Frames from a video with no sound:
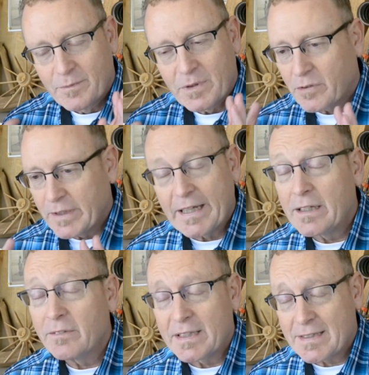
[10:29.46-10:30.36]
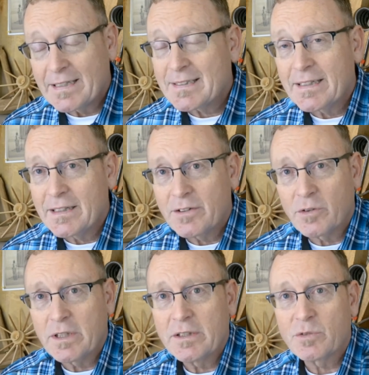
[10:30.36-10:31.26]
creative, as I see it,
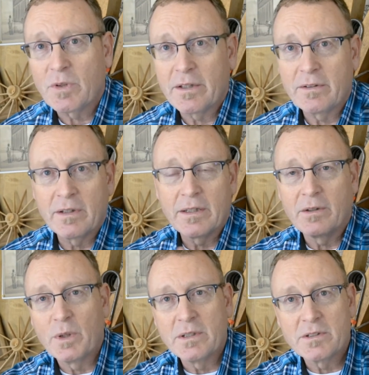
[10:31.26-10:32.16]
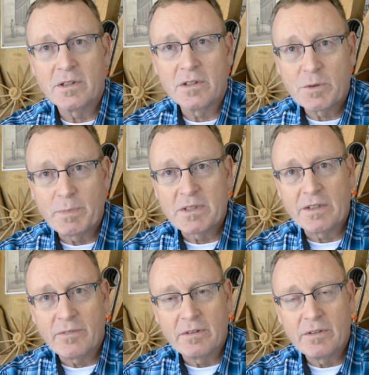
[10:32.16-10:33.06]
toys rather than the ones that are
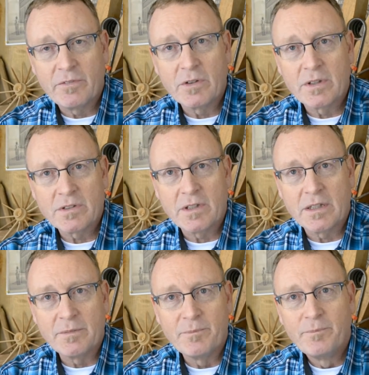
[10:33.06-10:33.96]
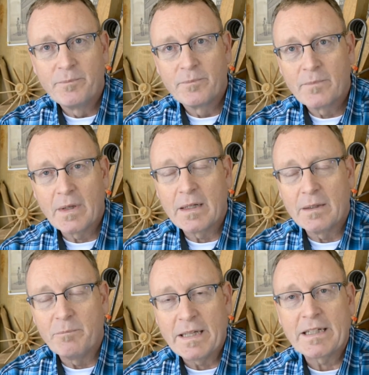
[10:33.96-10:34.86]
specifically focused on uh,
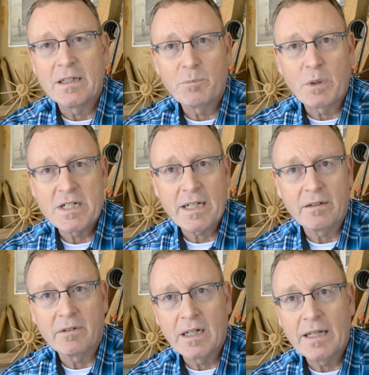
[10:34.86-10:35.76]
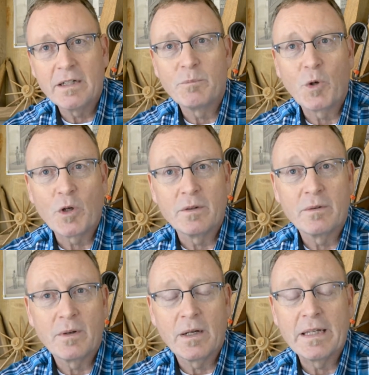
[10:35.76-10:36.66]
making a particular item or
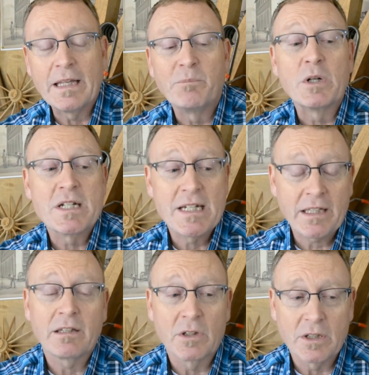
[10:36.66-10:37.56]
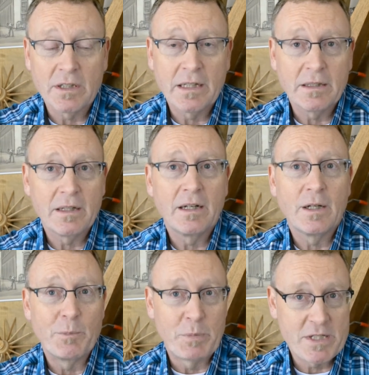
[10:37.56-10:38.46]
in particular,
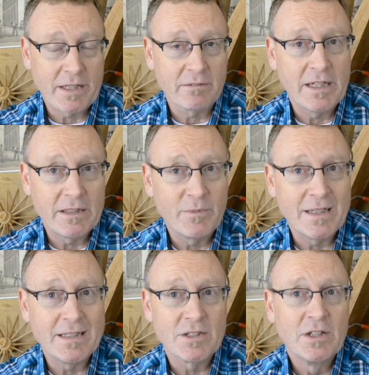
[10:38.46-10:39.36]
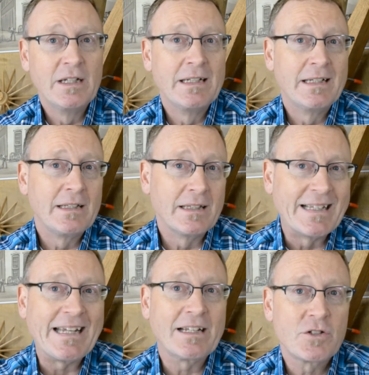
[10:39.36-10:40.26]
a, a, particular item that is
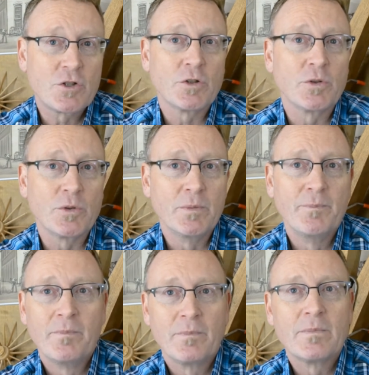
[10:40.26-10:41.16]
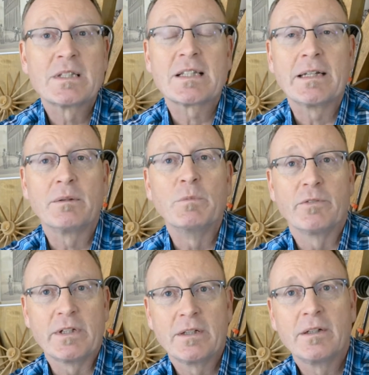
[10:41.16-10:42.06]
linked to, say, a
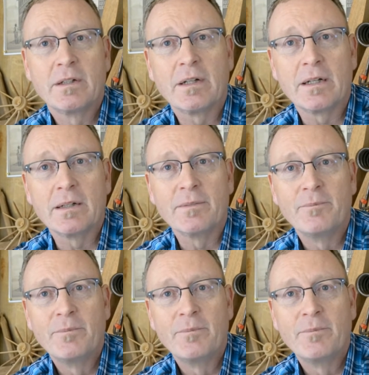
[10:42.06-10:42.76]
movie. Uh,